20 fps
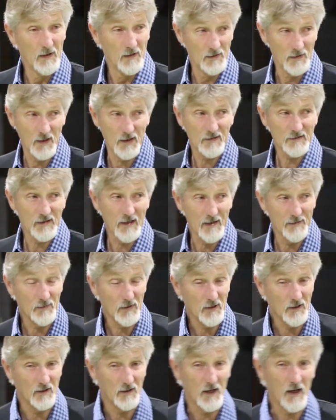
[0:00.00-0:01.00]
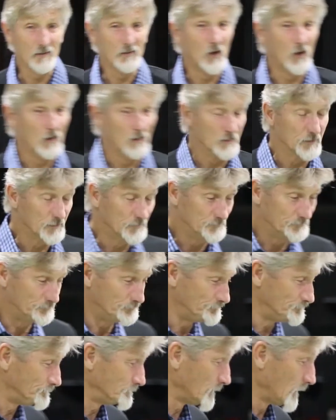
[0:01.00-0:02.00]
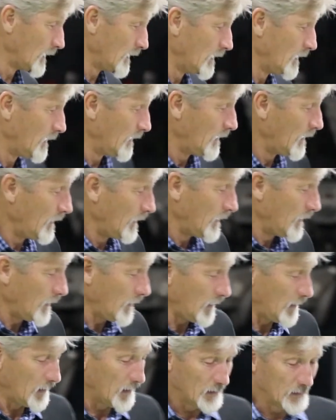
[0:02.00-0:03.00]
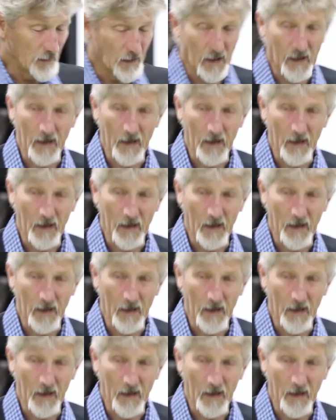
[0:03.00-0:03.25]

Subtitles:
long time ago. I'm old. And